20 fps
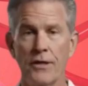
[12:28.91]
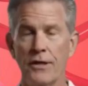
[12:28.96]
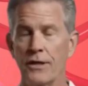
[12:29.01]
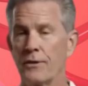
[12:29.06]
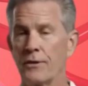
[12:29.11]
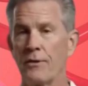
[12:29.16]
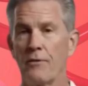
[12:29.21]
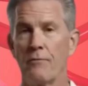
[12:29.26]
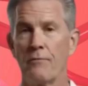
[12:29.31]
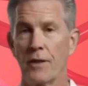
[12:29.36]

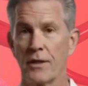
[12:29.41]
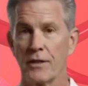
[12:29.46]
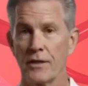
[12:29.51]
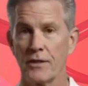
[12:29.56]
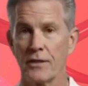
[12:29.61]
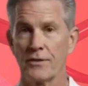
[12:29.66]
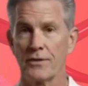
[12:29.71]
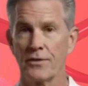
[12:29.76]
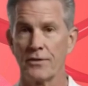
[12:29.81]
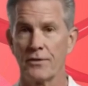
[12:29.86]

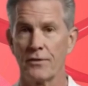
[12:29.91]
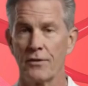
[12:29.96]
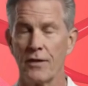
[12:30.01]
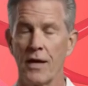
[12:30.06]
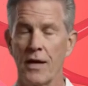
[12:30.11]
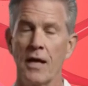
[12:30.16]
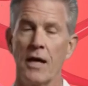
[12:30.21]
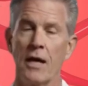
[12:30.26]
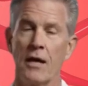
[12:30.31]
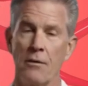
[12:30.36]
increasing the risk
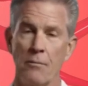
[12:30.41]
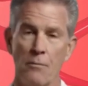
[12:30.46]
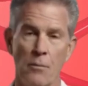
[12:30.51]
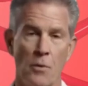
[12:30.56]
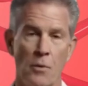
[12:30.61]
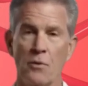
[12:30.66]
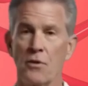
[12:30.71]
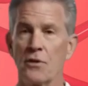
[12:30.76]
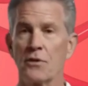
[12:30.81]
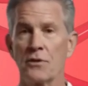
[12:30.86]
of
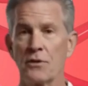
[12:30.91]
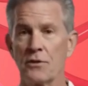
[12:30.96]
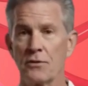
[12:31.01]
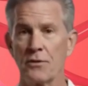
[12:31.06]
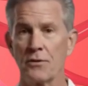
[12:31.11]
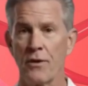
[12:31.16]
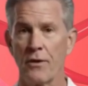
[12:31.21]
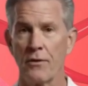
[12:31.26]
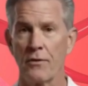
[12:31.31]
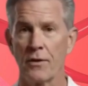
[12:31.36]
falls and
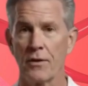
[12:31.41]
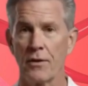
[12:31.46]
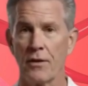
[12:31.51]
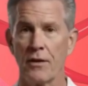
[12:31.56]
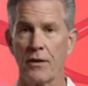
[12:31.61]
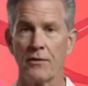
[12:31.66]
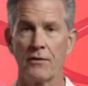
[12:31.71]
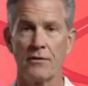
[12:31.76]
injuries.